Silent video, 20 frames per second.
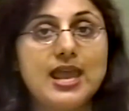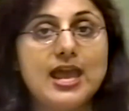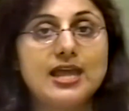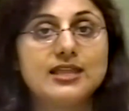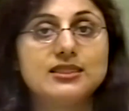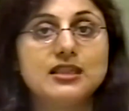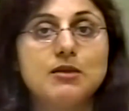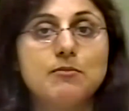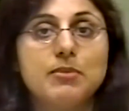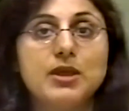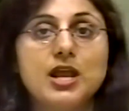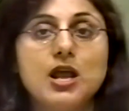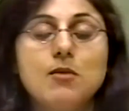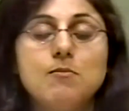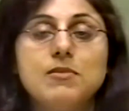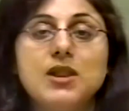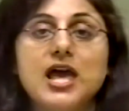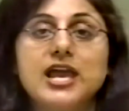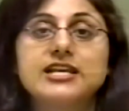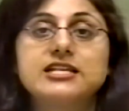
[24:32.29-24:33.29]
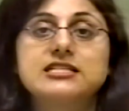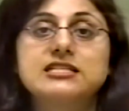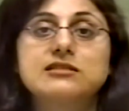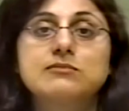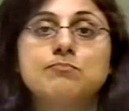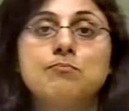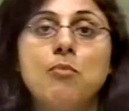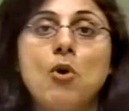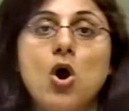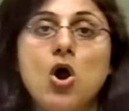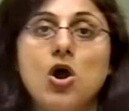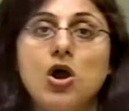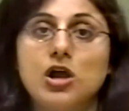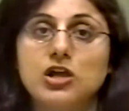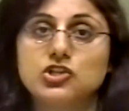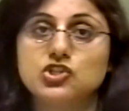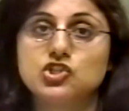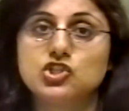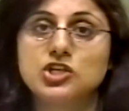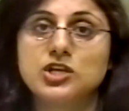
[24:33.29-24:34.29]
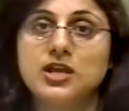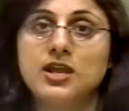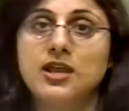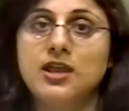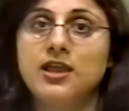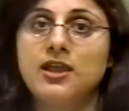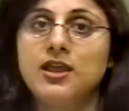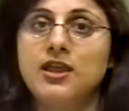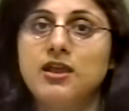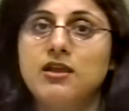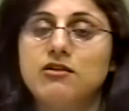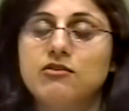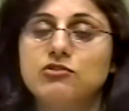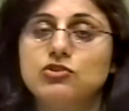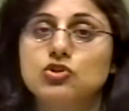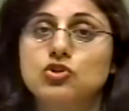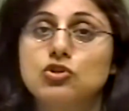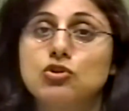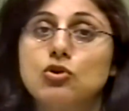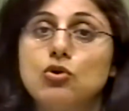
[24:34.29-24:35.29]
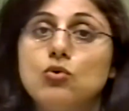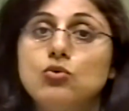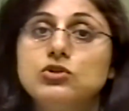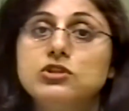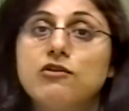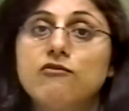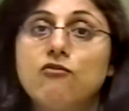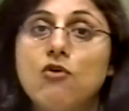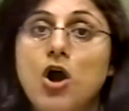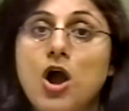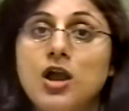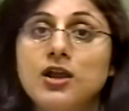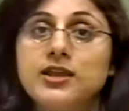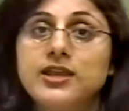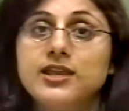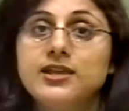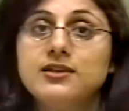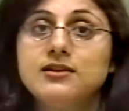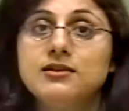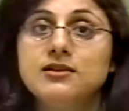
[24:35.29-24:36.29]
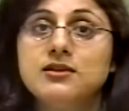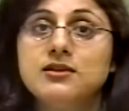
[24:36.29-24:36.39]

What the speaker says: and they become like sponge, through the walking,